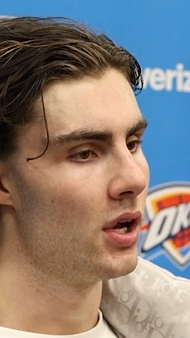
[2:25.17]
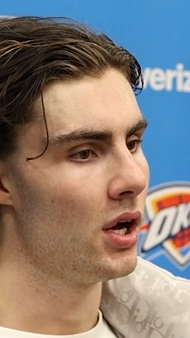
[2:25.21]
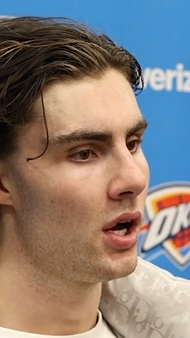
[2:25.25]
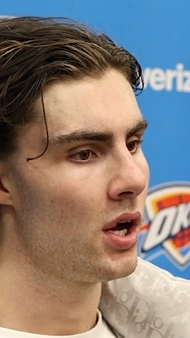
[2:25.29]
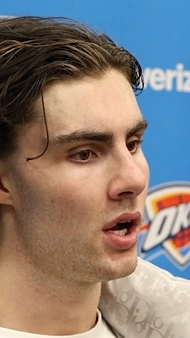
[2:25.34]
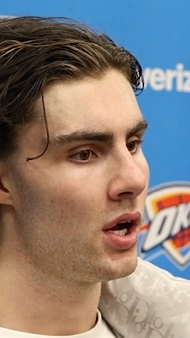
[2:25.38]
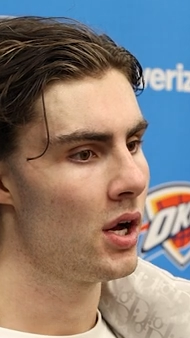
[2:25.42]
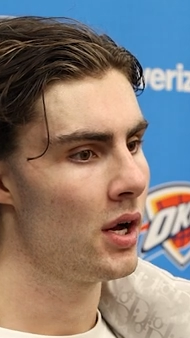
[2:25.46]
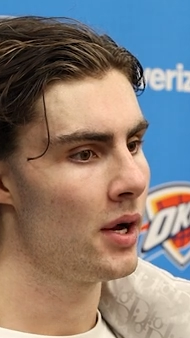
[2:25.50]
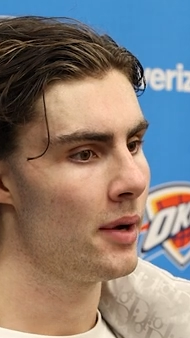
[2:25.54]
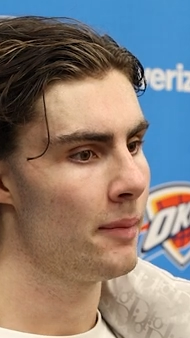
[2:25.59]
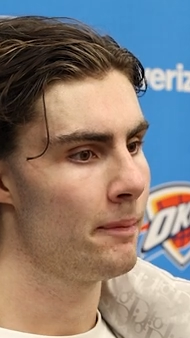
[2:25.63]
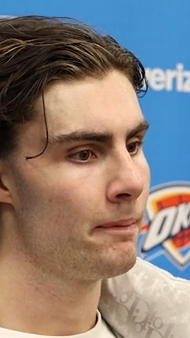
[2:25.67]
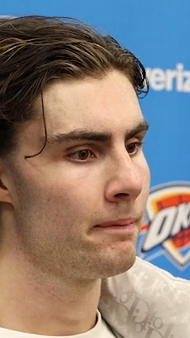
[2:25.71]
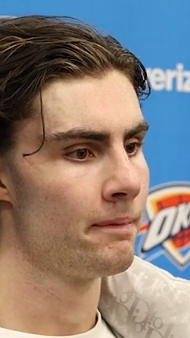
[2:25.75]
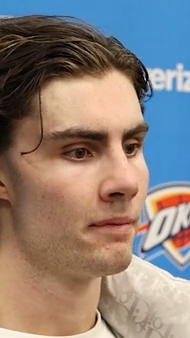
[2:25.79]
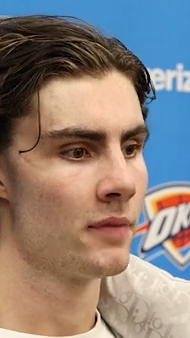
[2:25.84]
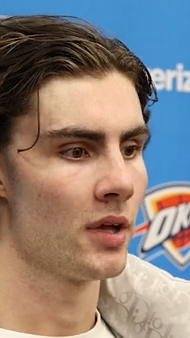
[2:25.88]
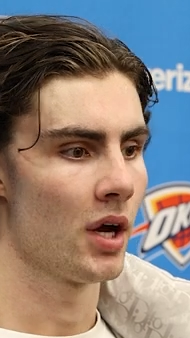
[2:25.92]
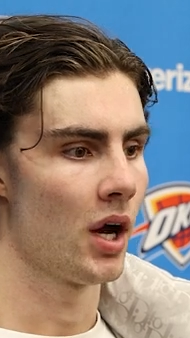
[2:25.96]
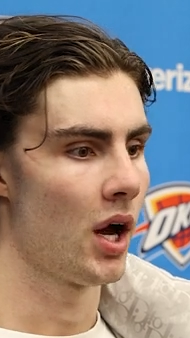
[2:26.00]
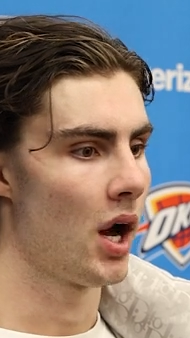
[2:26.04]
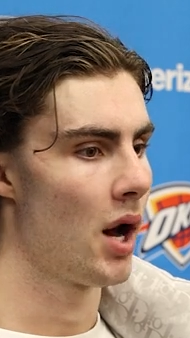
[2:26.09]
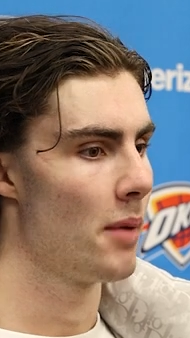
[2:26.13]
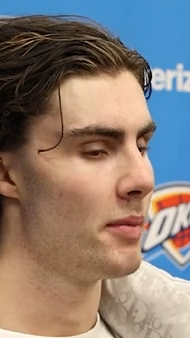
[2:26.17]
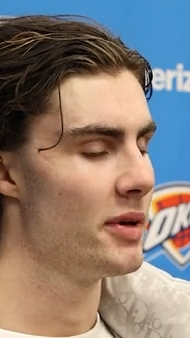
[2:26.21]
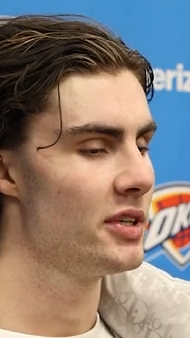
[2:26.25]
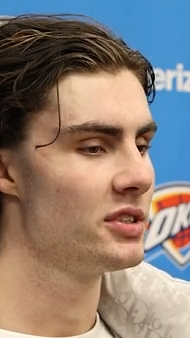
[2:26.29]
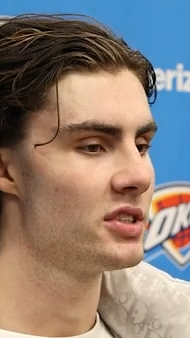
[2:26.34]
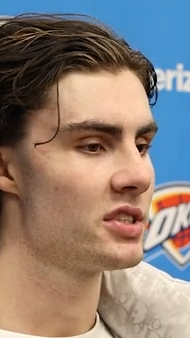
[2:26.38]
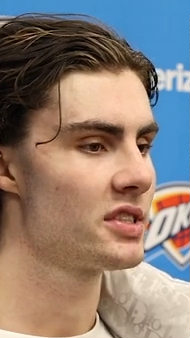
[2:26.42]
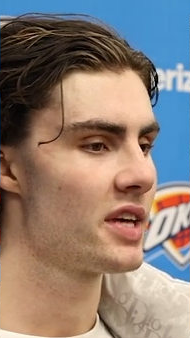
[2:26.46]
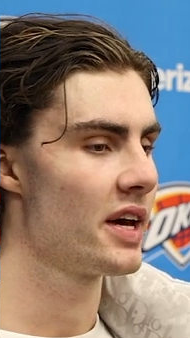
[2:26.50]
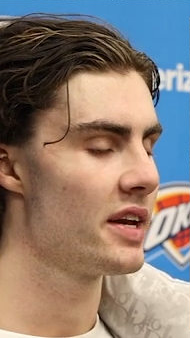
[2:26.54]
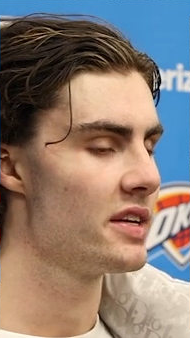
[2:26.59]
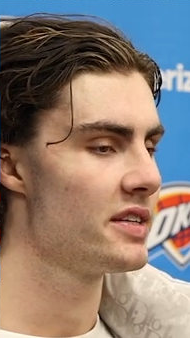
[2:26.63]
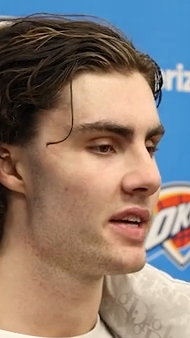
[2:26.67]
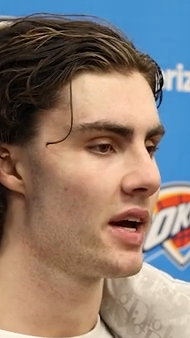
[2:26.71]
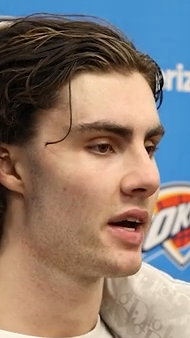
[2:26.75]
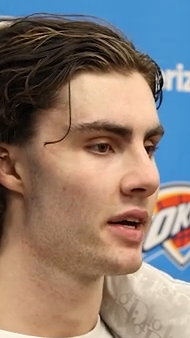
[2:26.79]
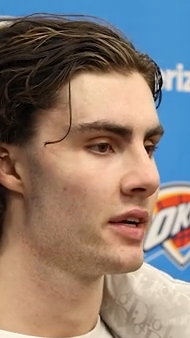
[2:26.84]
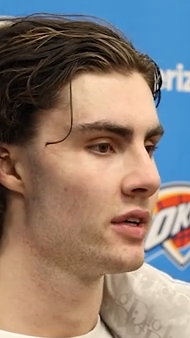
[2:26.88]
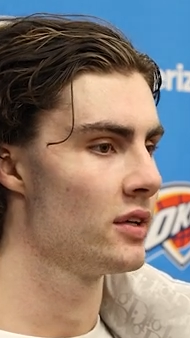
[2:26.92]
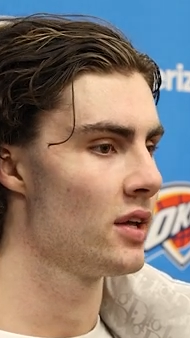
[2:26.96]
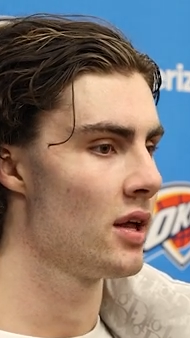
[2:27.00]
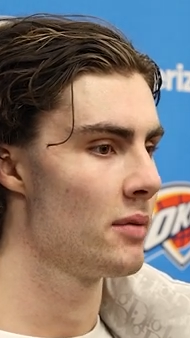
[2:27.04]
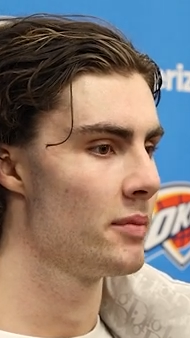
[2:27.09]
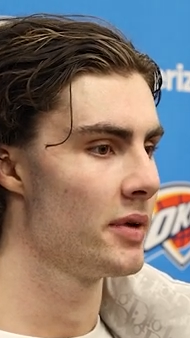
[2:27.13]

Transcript: Um, I mean, just getting downhill.